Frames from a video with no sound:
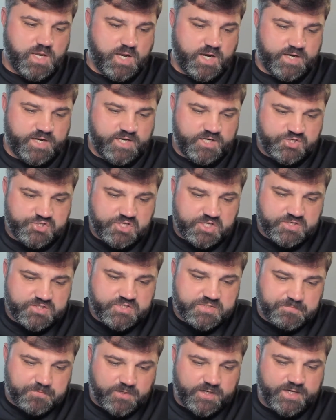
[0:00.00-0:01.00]
And he shall
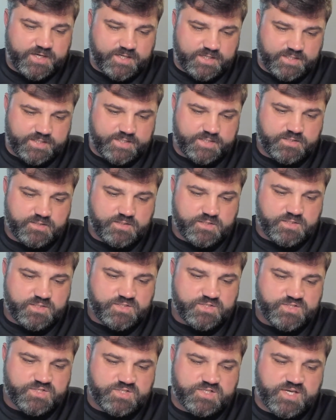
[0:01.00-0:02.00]
sprinkle it
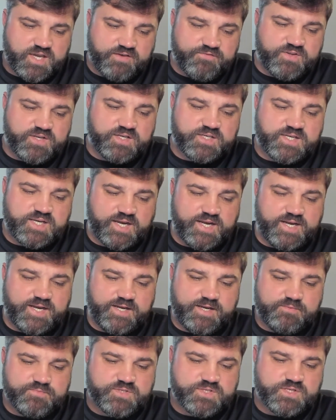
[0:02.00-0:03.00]
seven
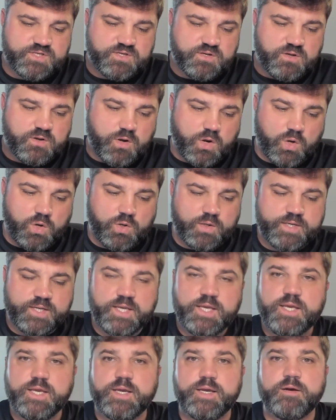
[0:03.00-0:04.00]
times on
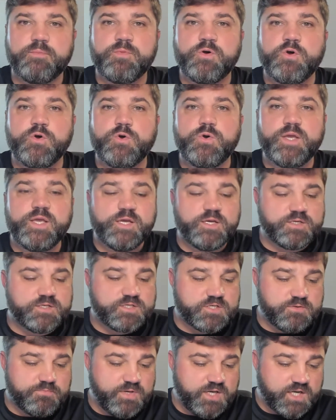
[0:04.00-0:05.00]
him who
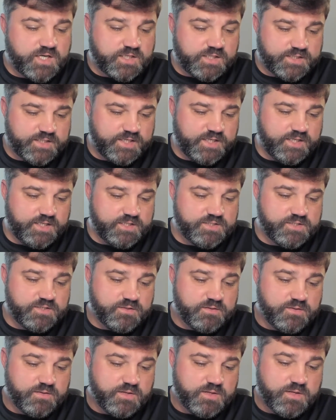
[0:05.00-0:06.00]
is to be clean
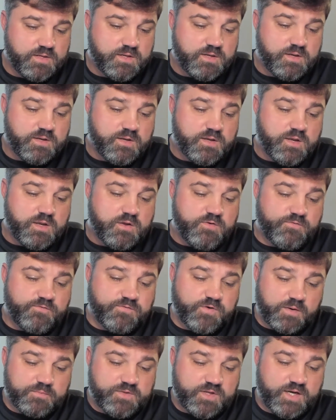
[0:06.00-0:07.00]

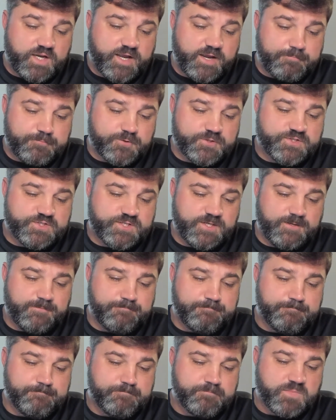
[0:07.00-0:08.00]
from the
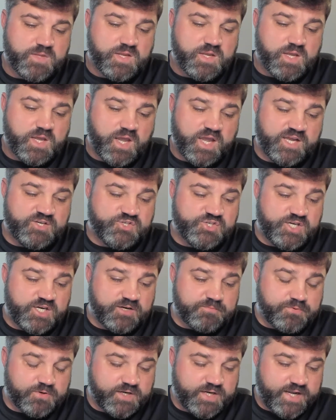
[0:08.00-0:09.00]
leprosy, and
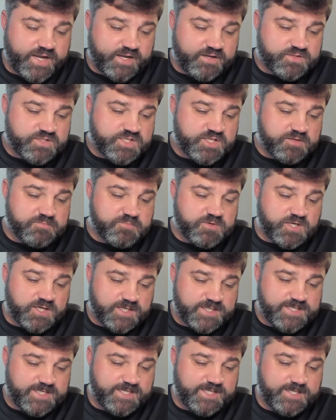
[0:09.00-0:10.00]
shall pronounce him
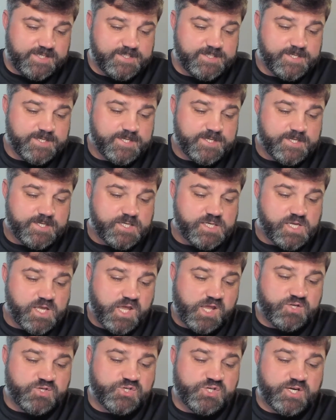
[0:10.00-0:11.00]
clean,
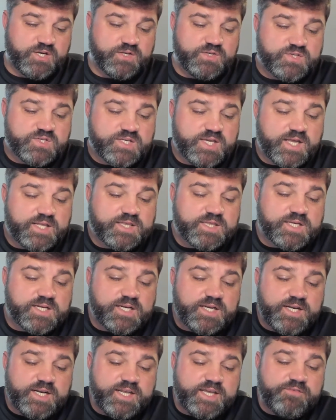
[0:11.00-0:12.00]
and shall set the
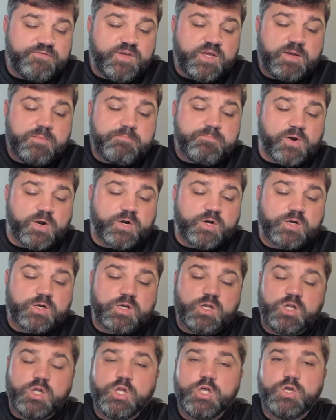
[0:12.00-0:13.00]
living bird
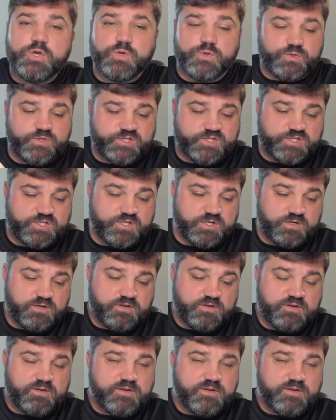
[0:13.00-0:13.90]
loose